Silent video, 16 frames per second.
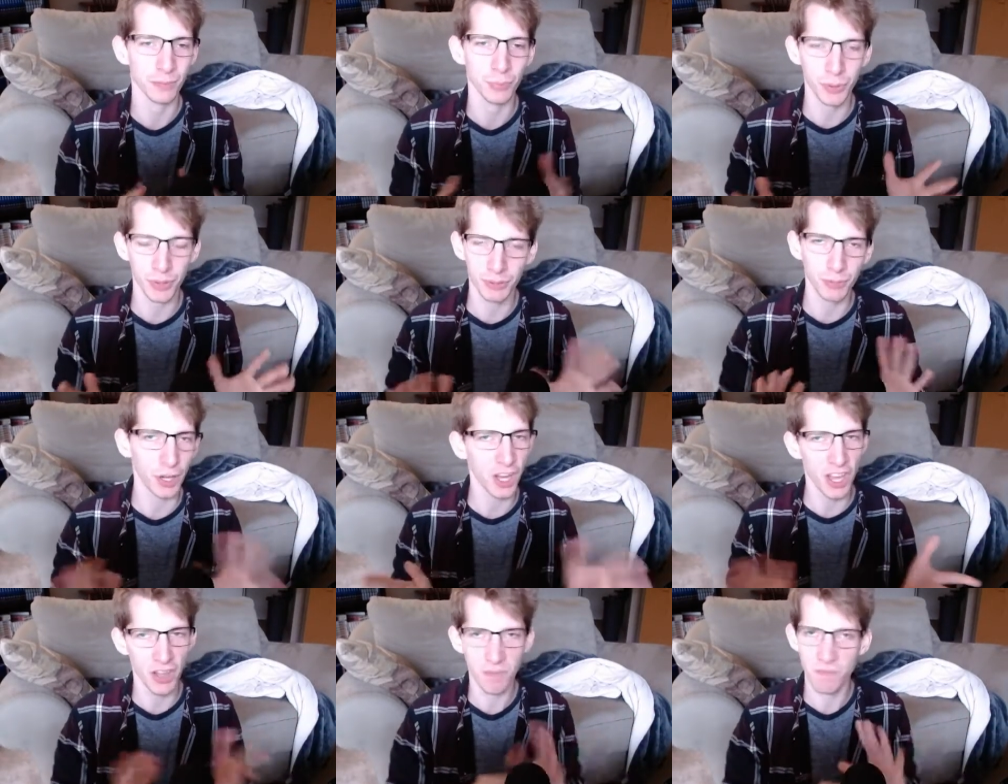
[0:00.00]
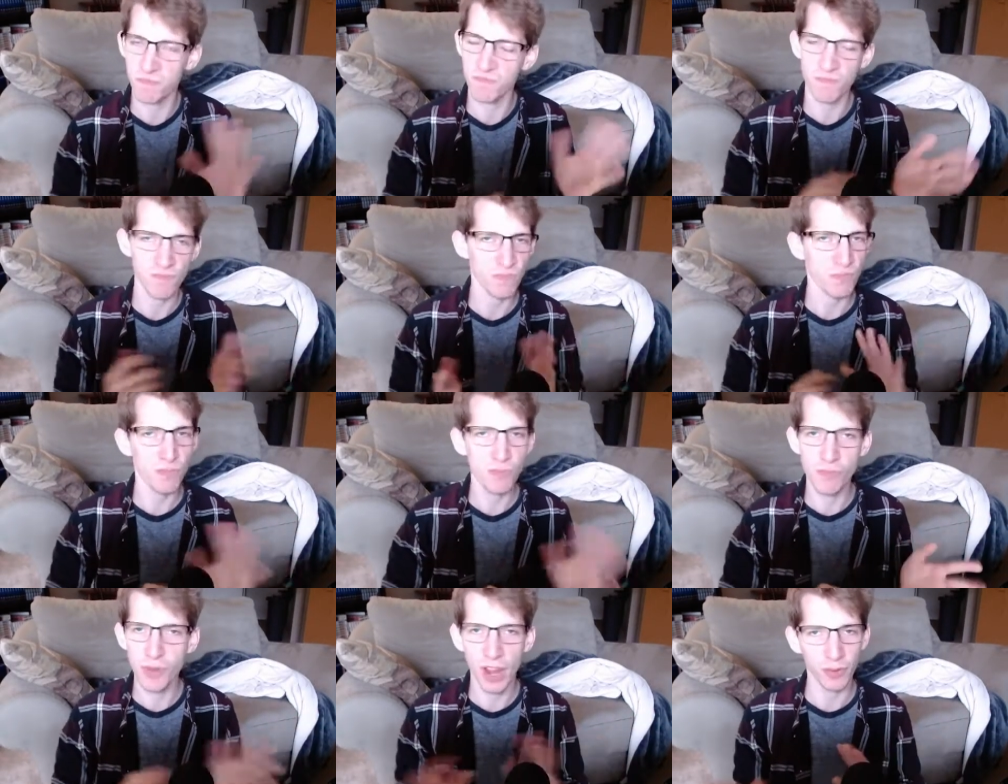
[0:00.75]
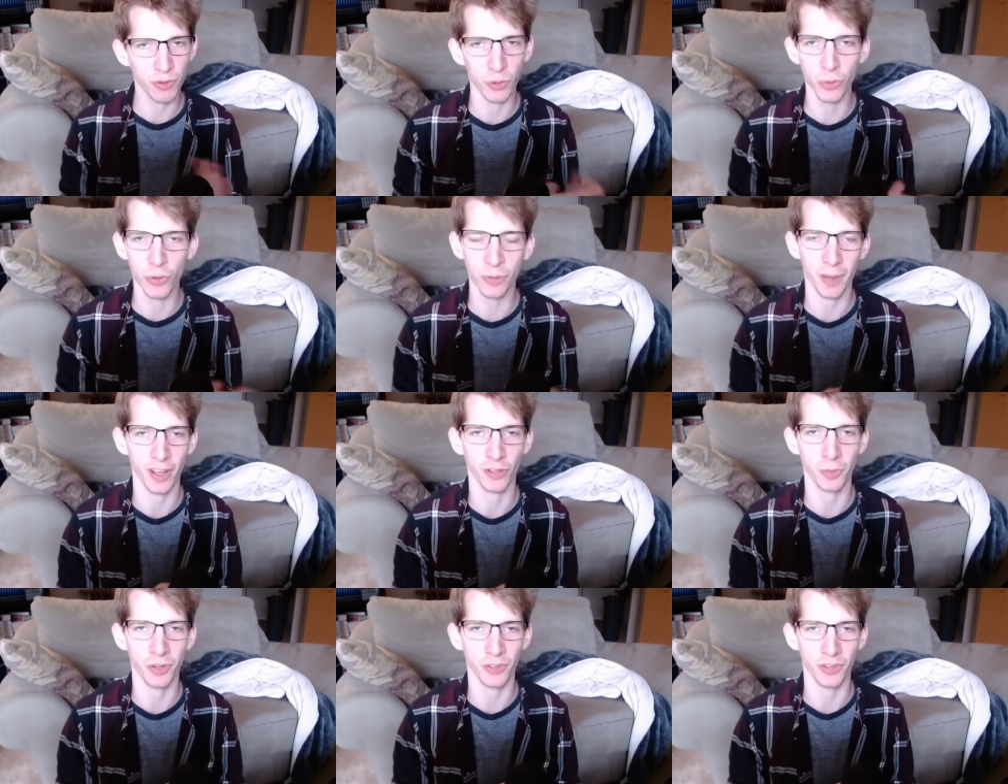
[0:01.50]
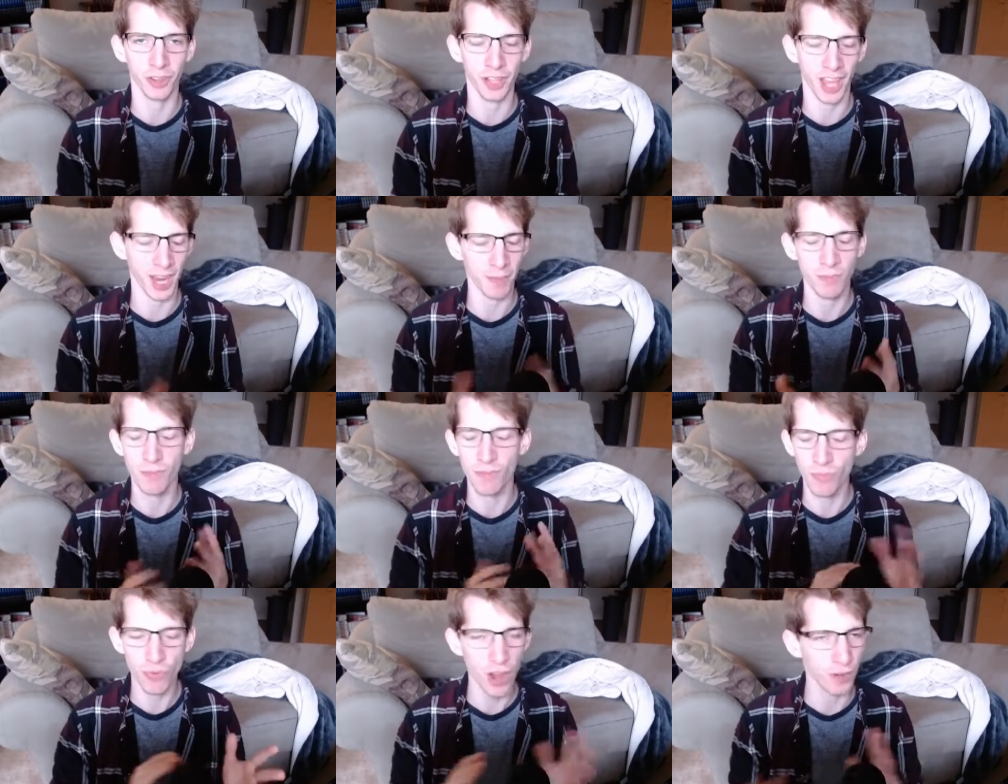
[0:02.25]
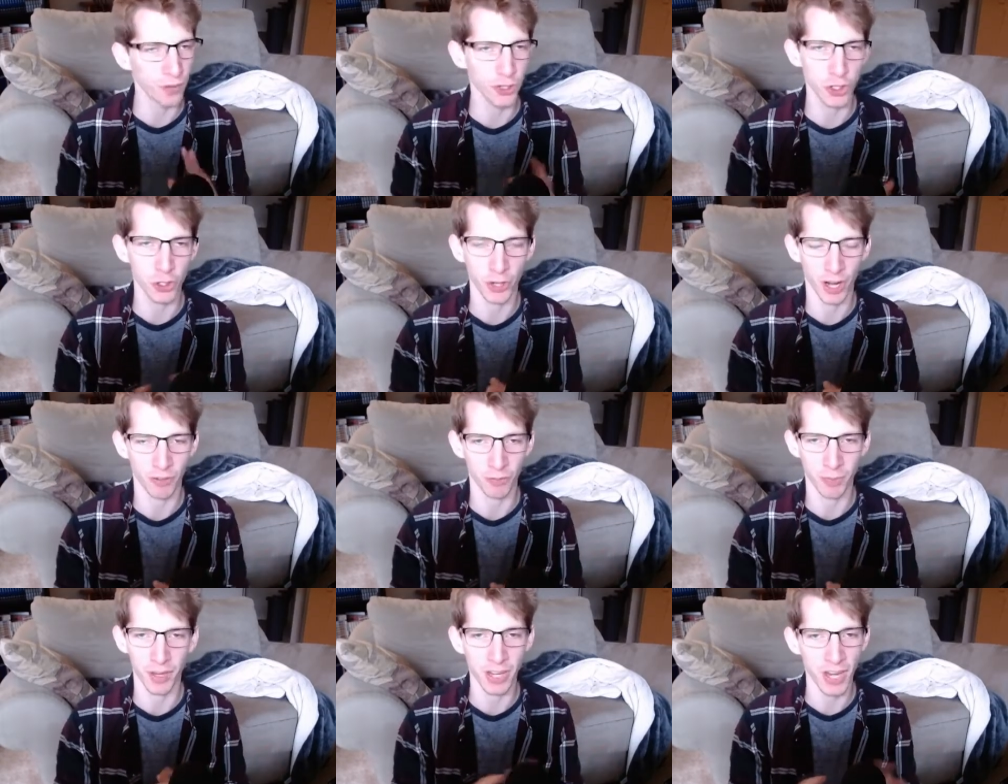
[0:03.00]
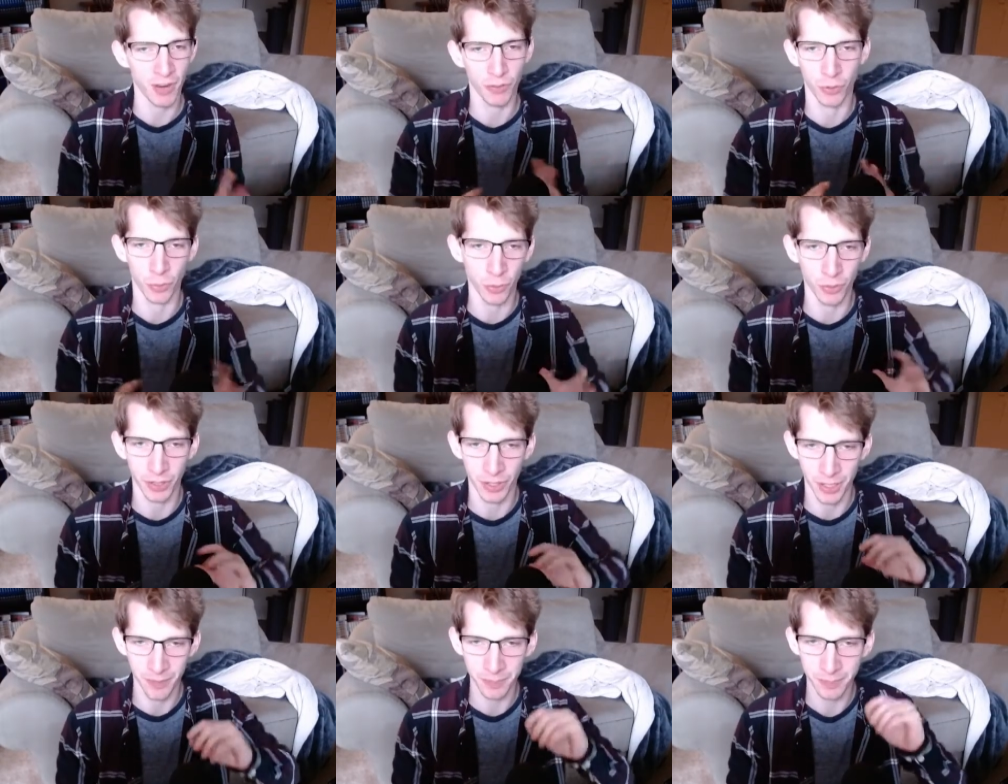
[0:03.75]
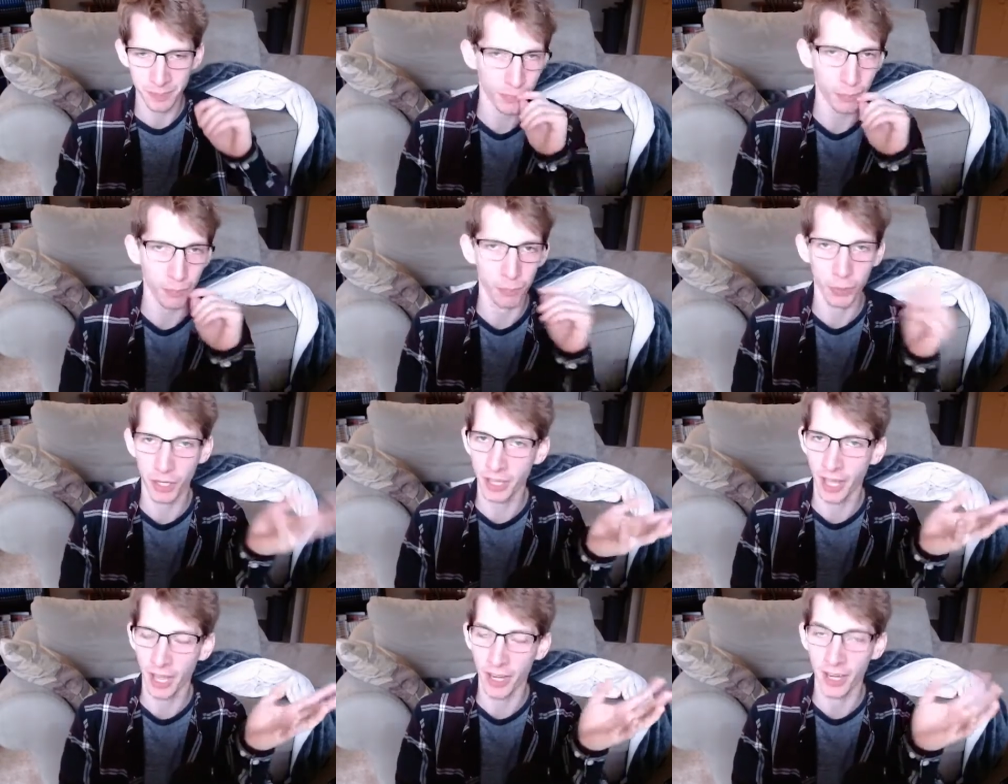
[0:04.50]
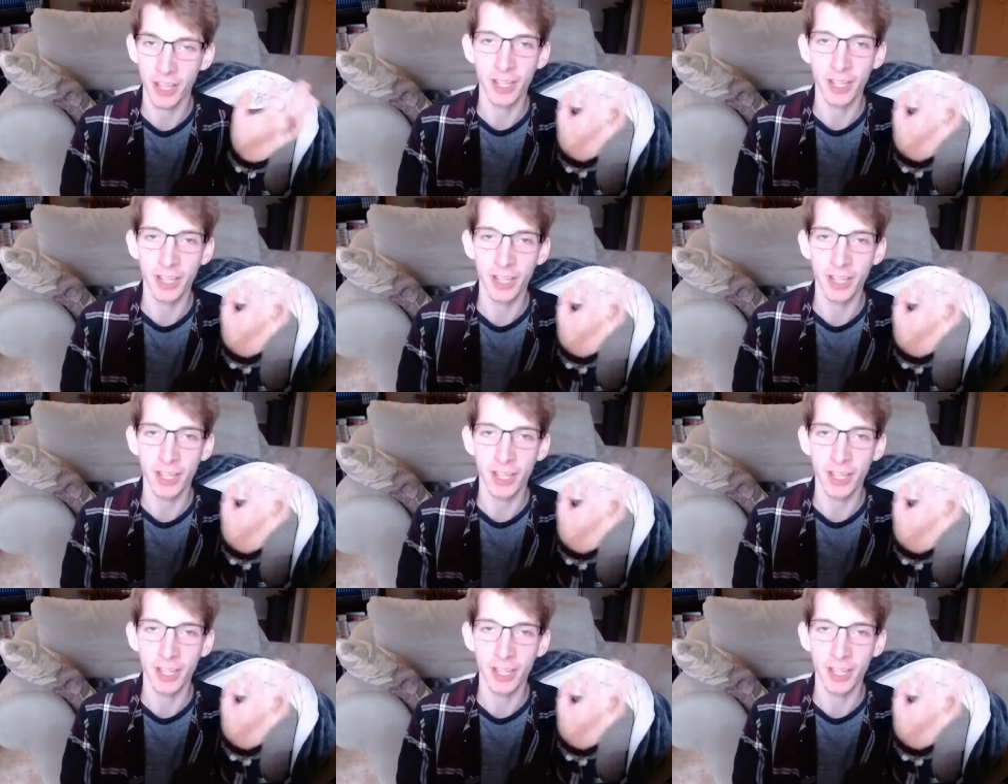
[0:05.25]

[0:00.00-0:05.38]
But again, never ruined my experience of the game, never detract from it, never ruined it. But again,